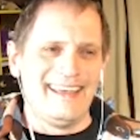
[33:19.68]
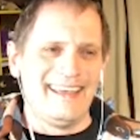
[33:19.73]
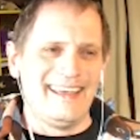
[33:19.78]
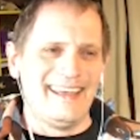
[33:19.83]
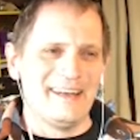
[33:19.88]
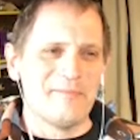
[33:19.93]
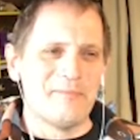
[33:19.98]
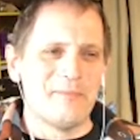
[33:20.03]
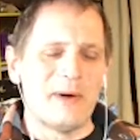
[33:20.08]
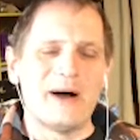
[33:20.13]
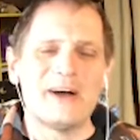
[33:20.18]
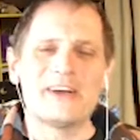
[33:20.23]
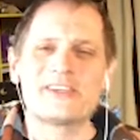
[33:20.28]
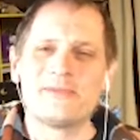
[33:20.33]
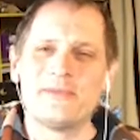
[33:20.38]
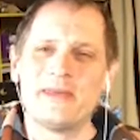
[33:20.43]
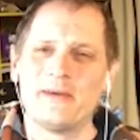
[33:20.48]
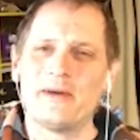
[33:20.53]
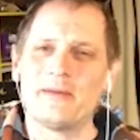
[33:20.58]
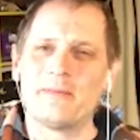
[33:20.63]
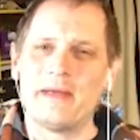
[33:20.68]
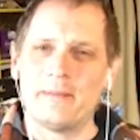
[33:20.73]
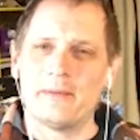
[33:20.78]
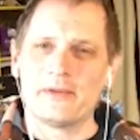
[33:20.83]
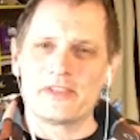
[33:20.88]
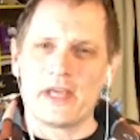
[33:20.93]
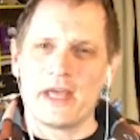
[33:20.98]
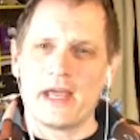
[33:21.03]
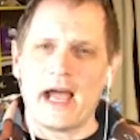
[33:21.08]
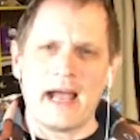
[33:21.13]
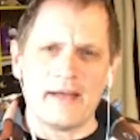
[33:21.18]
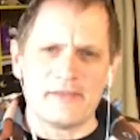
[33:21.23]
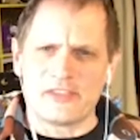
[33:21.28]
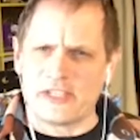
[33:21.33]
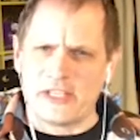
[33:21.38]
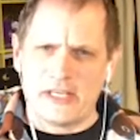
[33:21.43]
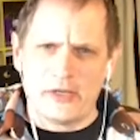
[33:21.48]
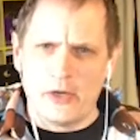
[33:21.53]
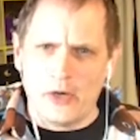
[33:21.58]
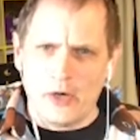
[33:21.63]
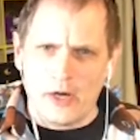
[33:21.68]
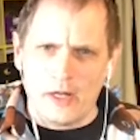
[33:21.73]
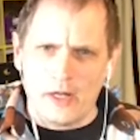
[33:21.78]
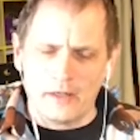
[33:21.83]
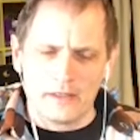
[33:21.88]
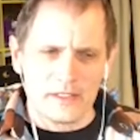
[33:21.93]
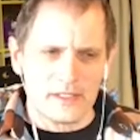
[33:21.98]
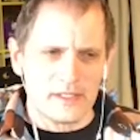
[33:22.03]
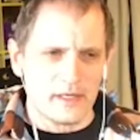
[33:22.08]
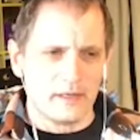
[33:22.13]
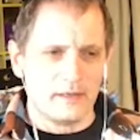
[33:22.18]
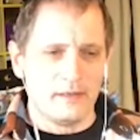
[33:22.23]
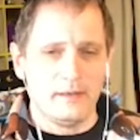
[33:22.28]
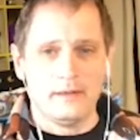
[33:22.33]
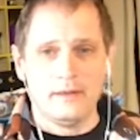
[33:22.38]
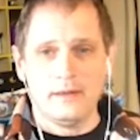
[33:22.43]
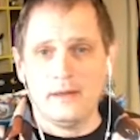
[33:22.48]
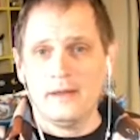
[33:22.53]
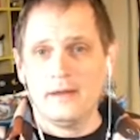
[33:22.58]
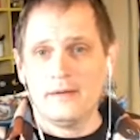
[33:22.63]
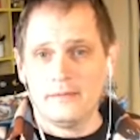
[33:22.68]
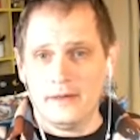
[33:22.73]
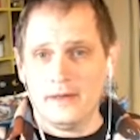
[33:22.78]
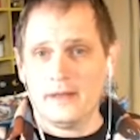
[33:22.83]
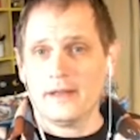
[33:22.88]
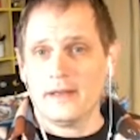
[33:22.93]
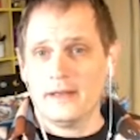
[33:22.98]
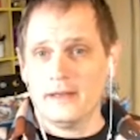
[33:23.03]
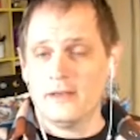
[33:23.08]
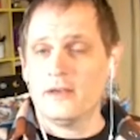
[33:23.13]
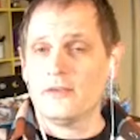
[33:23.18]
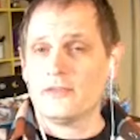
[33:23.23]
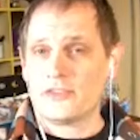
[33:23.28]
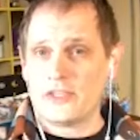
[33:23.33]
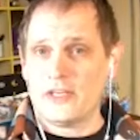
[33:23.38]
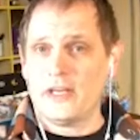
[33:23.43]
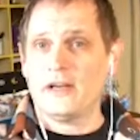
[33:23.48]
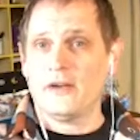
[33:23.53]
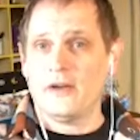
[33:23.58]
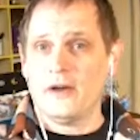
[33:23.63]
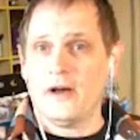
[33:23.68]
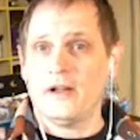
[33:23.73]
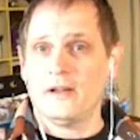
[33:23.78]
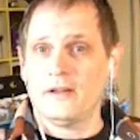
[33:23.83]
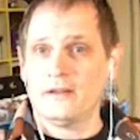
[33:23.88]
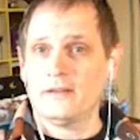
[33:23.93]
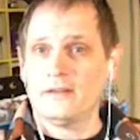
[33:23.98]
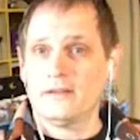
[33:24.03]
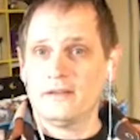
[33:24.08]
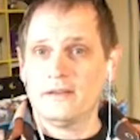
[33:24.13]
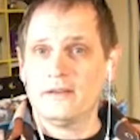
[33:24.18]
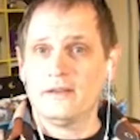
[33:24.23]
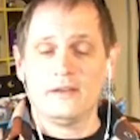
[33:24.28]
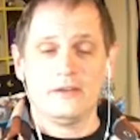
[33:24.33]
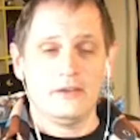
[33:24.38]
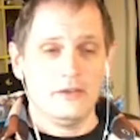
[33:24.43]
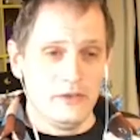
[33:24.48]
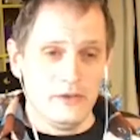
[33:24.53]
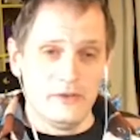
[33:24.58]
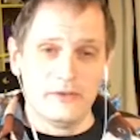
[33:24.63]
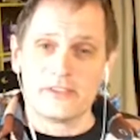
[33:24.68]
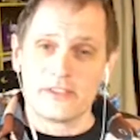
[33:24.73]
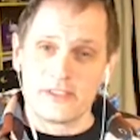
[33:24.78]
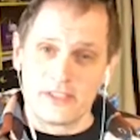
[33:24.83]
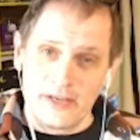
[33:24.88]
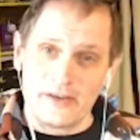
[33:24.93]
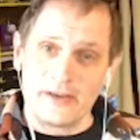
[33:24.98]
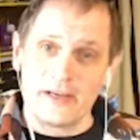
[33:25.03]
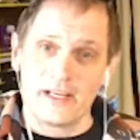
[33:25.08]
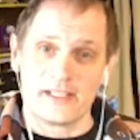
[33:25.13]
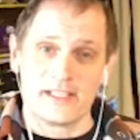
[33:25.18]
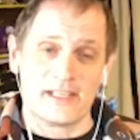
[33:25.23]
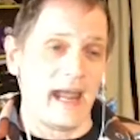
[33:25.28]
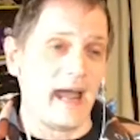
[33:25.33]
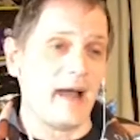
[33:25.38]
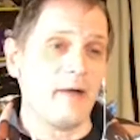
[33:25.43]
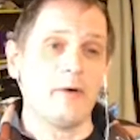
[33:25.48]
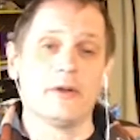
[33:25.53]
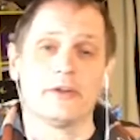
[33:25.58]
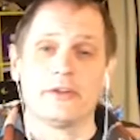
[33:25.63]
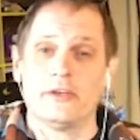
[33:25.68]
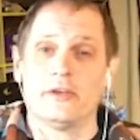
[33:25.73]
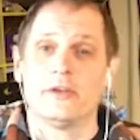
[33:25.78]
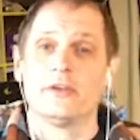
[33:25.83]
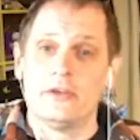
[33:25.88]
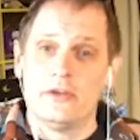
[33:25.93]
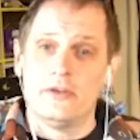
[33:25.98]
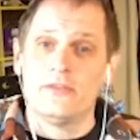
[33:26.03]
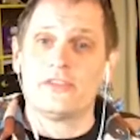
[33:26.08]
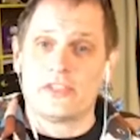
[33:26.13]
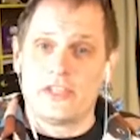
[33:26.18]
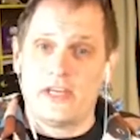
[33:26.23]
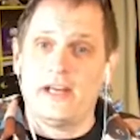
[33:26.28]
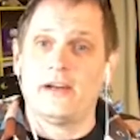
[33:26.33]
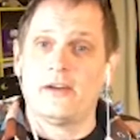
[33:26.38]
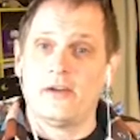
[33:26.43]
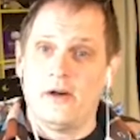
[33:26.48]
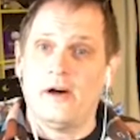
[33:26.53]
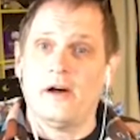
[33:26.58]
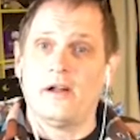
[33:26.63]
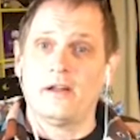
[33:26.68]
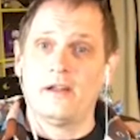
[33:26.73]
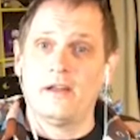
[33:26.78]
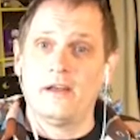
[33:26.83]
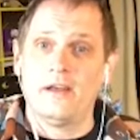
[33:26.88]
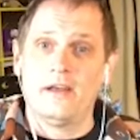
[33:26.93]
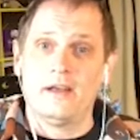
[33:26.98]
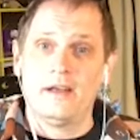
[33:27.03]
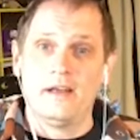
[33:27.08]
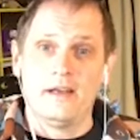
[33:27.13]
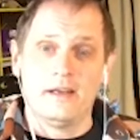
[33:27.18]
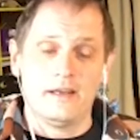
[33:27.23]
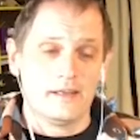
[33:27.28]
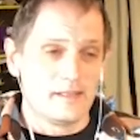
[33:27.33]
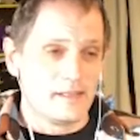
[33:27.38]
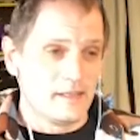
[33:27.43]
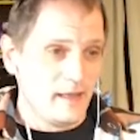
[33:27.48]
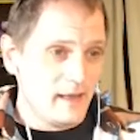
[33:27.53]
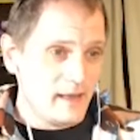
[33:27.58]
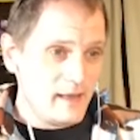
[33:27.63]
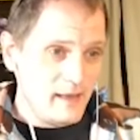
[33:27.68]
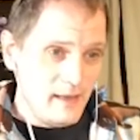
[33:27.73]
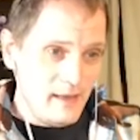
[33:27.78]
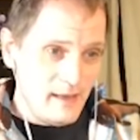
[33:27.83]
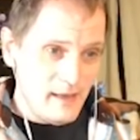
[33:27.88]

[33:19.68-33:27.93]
it bugs me when people say, I've seen it all. It's like, really, you've seen it all? You seriously, how old are you? You've seen it all. It's like,